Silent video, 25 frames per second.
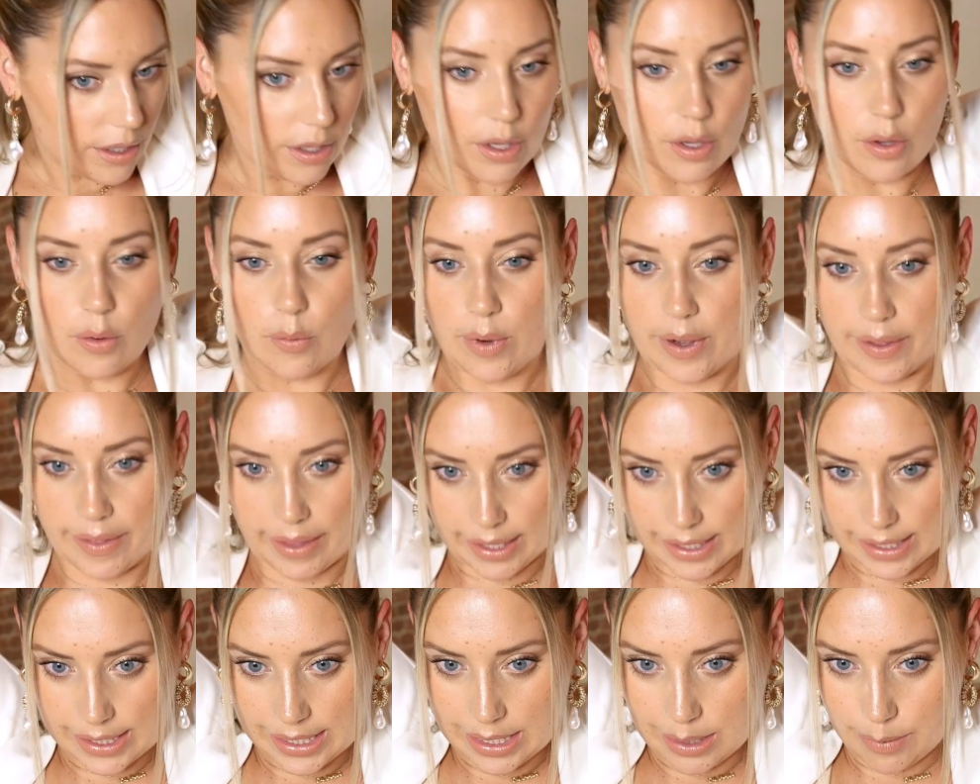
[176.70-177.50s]
while I
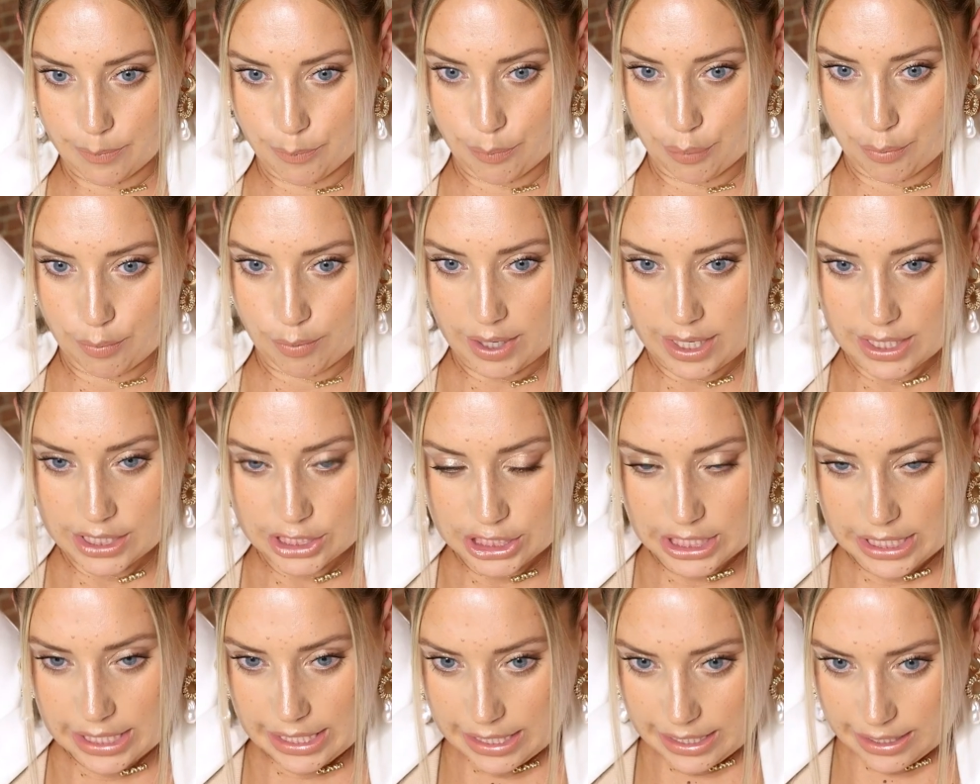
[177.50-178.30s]
keep
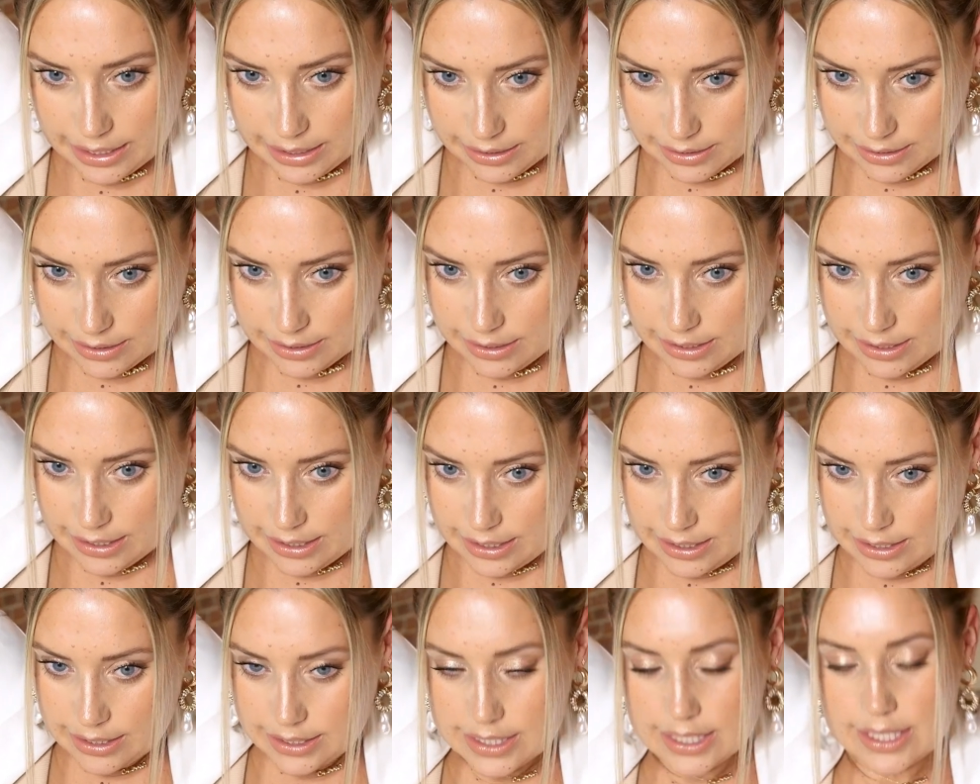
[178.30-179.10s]
brushing
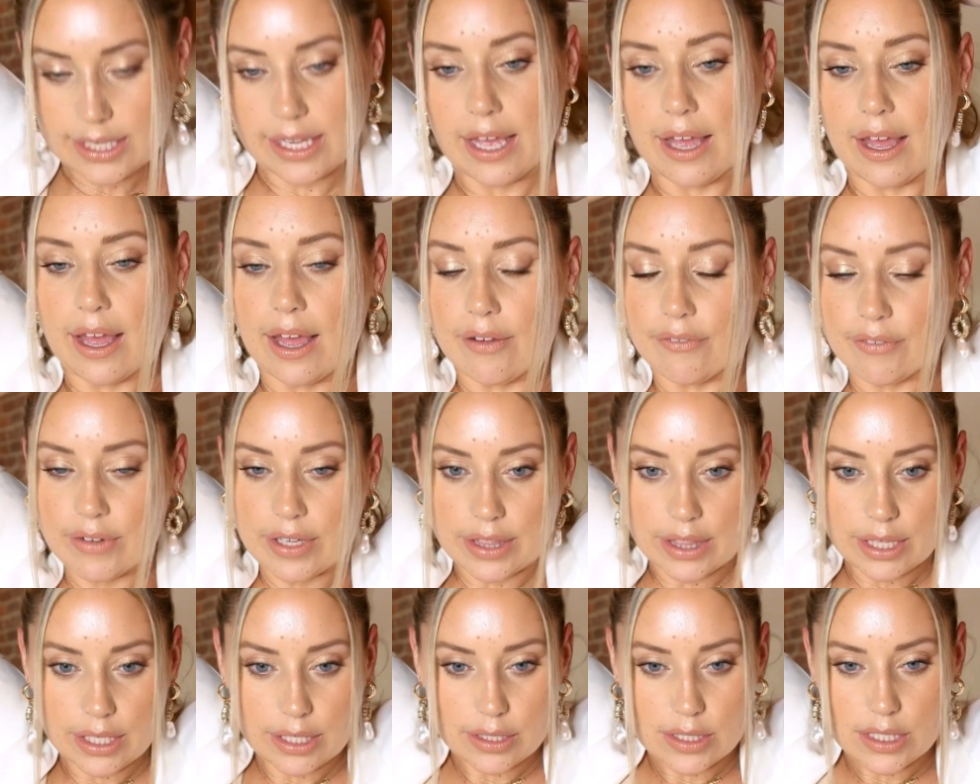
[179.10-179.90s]
to get
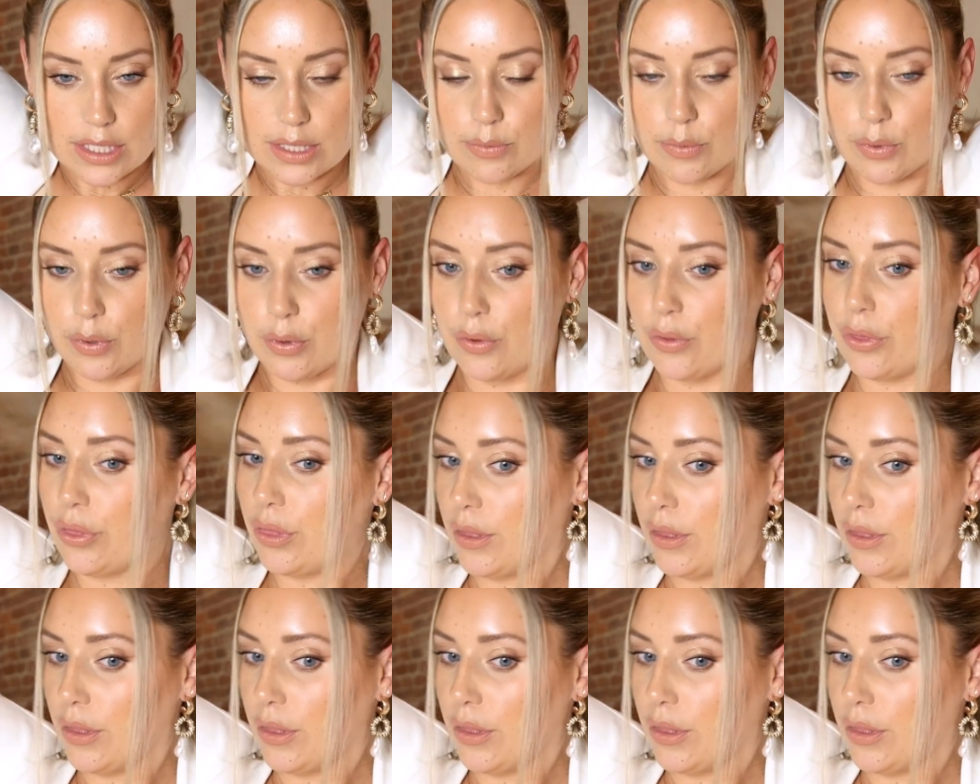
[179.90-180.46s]
everything smooth.